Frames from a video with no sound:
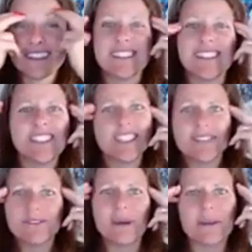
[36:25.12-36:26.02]
to
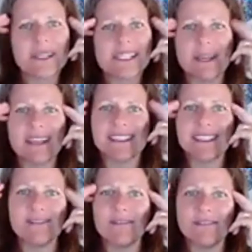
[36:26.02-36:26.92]
shift my
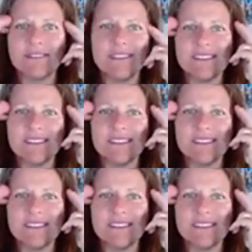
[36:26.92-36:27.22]
perspective,